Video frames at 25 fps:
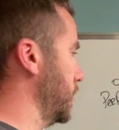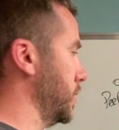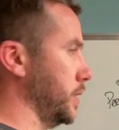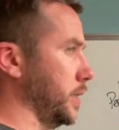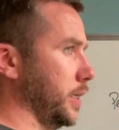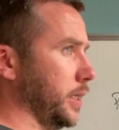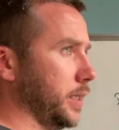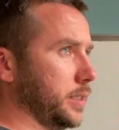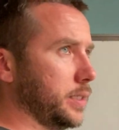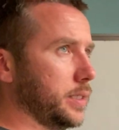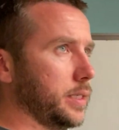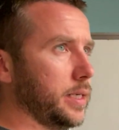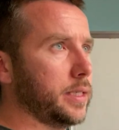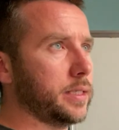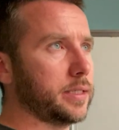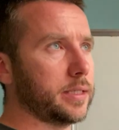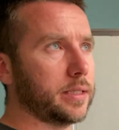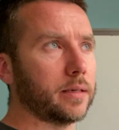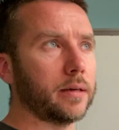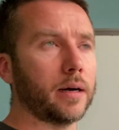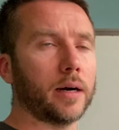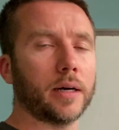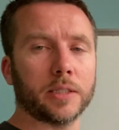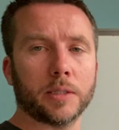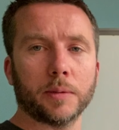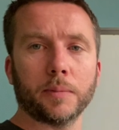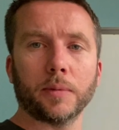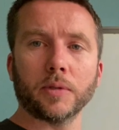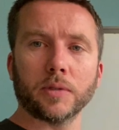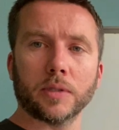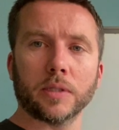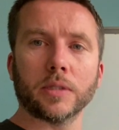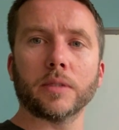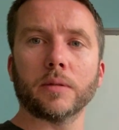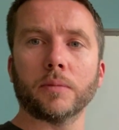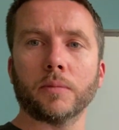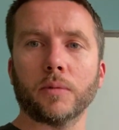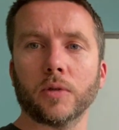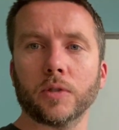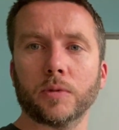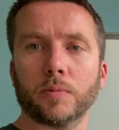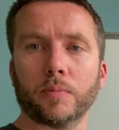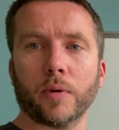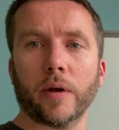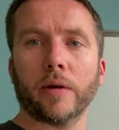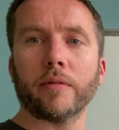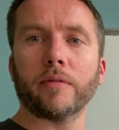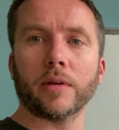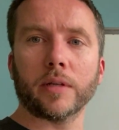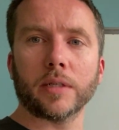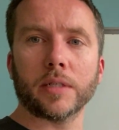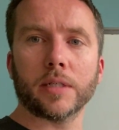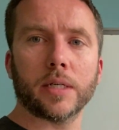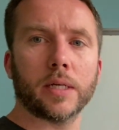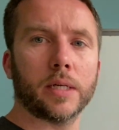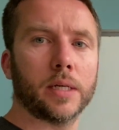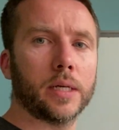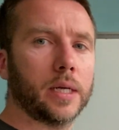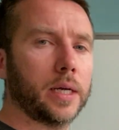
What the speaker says: It's the most prevalent